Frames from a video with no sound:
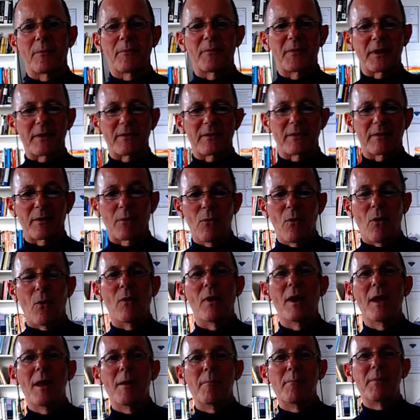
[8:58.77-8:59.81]
things. I think, whoa,
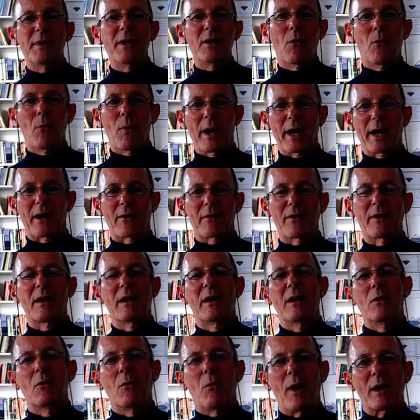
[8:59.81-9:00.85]
be aware.
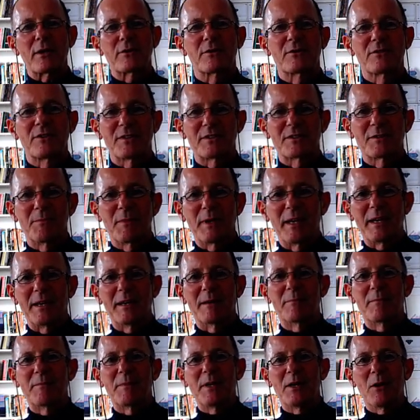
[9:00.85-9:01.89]
What does this
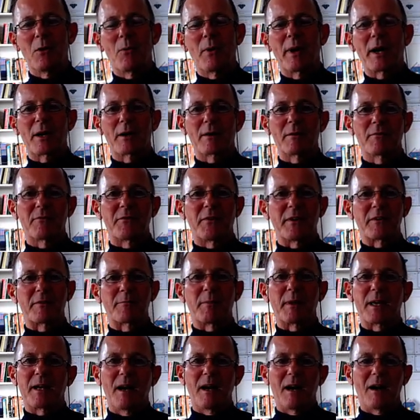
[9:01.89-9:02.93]
mean? Be aware of this
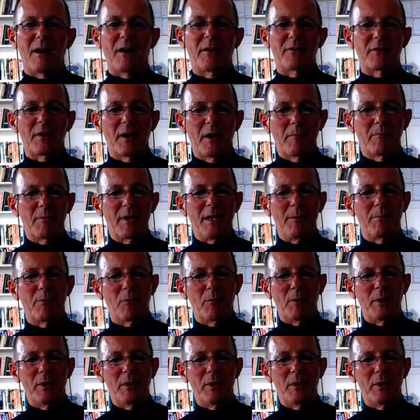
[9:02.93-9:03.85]
because people will